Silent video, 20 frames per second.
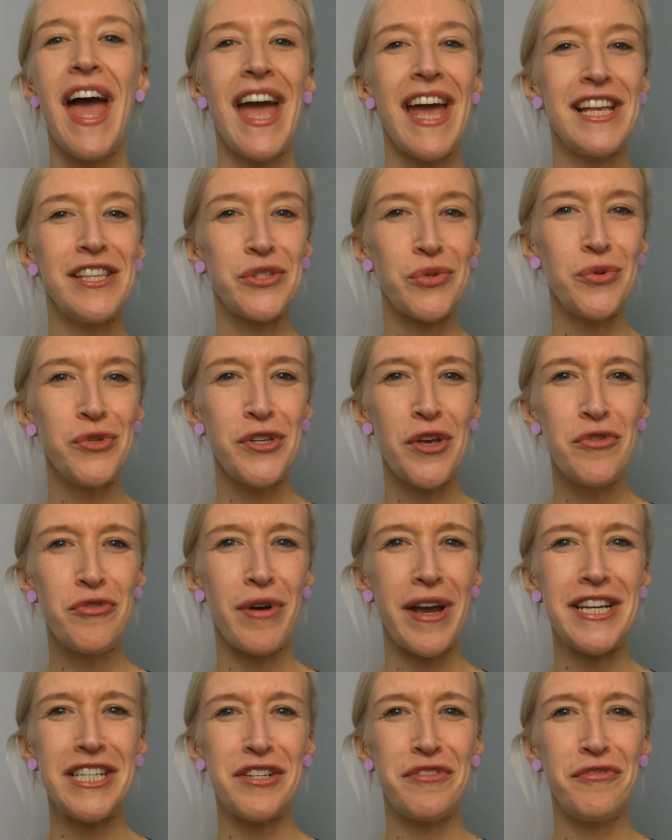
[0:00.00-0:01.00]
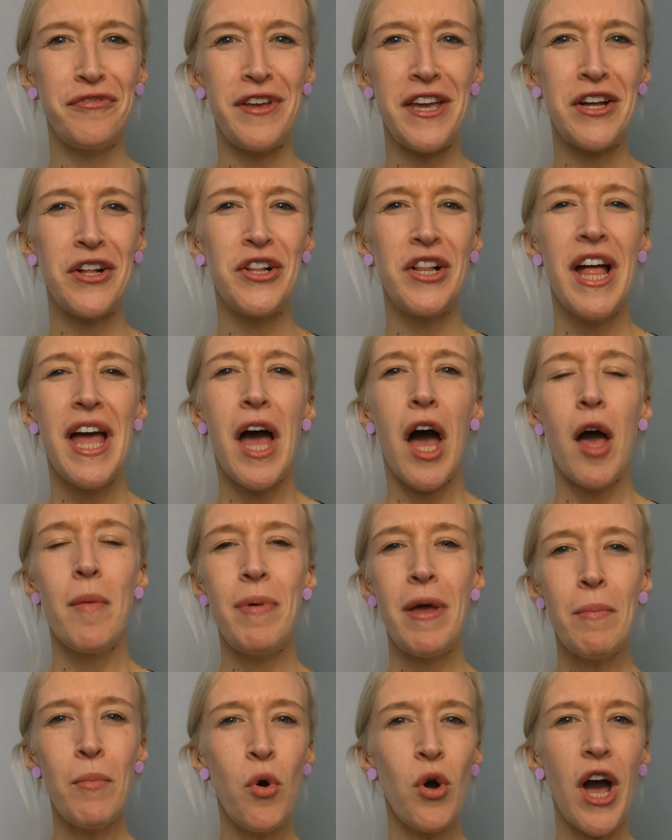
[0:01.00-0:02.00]
It's also great to feel a
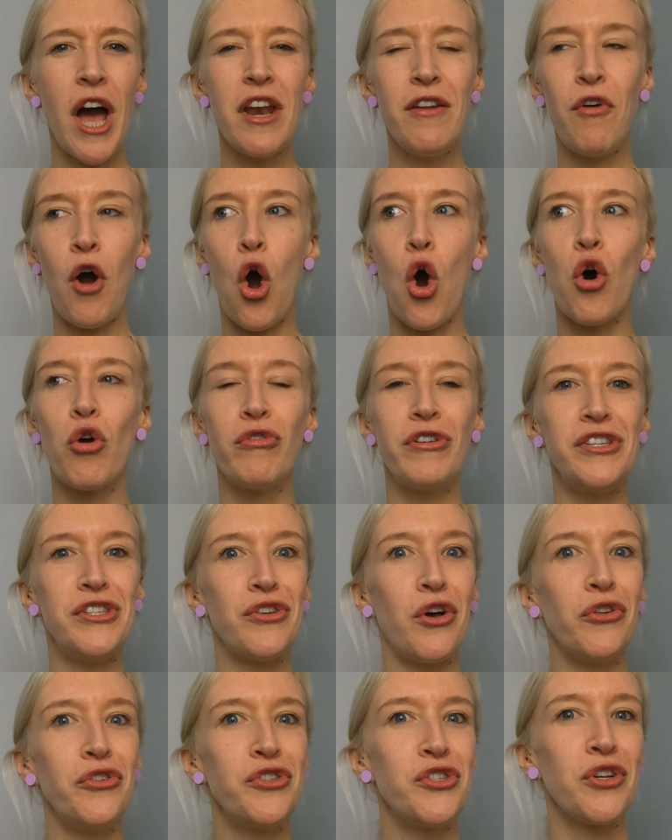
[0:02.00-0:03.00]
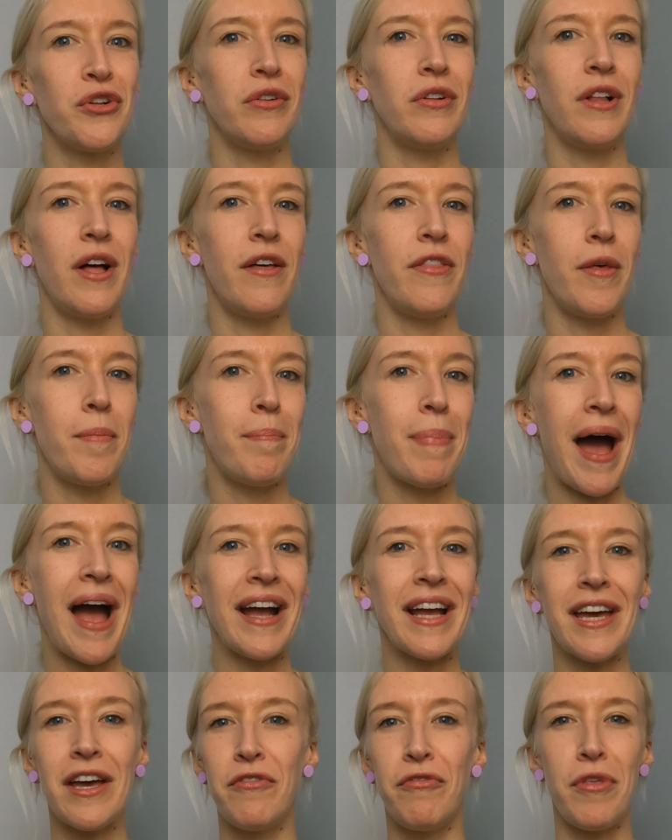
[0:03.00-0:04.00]
bit more kind of horizontal at the
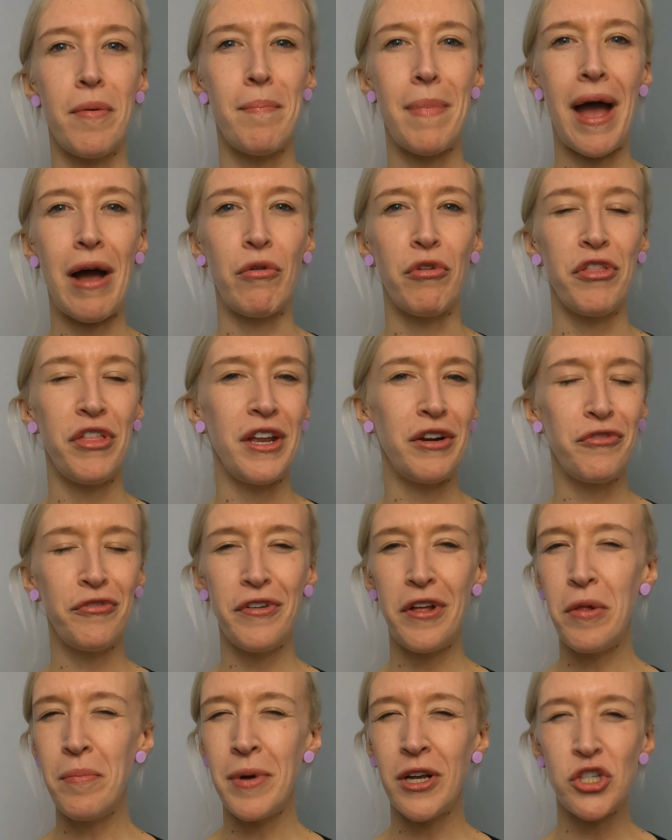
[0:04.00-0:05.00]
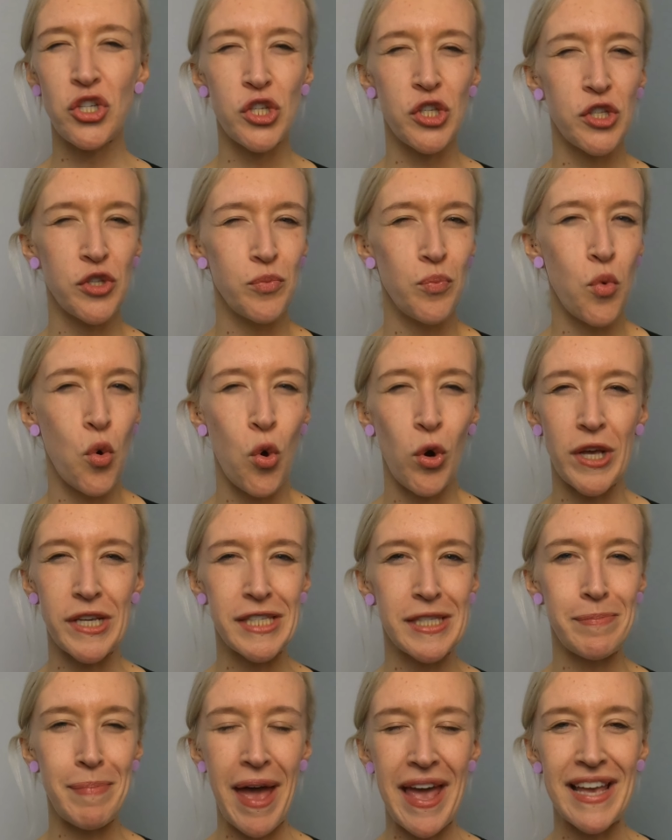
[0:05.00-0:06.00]
back of the mouth. It'll feel much a smaller
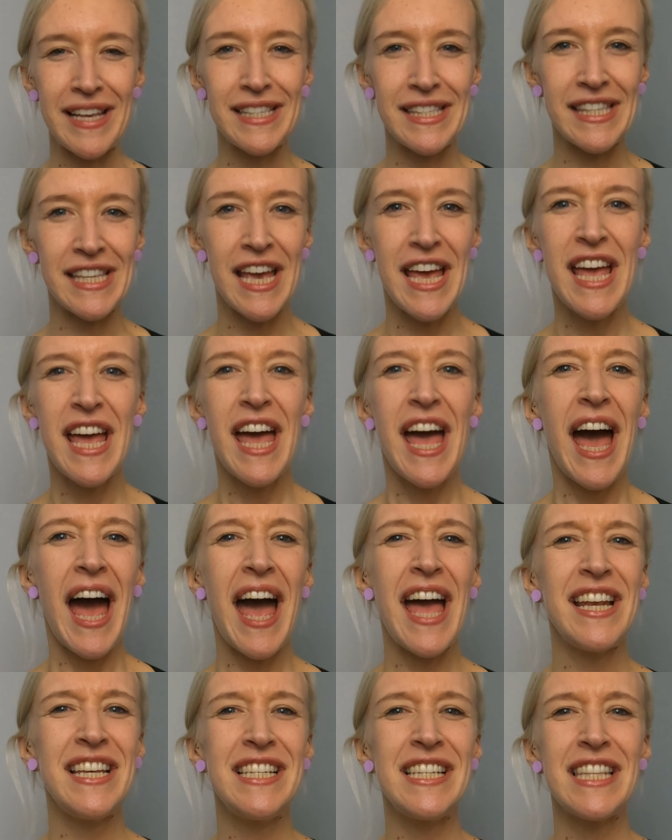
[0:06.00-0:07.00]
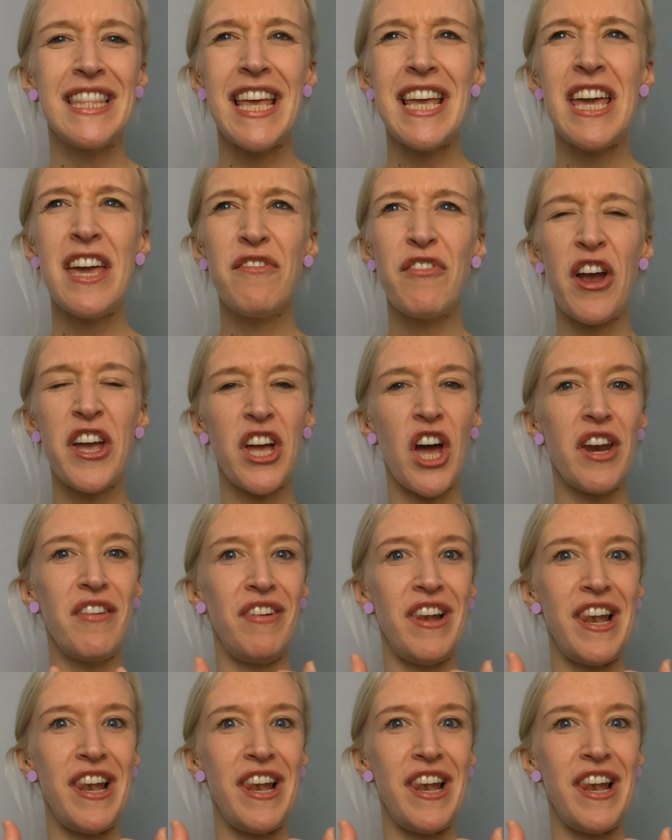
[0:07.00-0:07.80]
space, and thinking very kind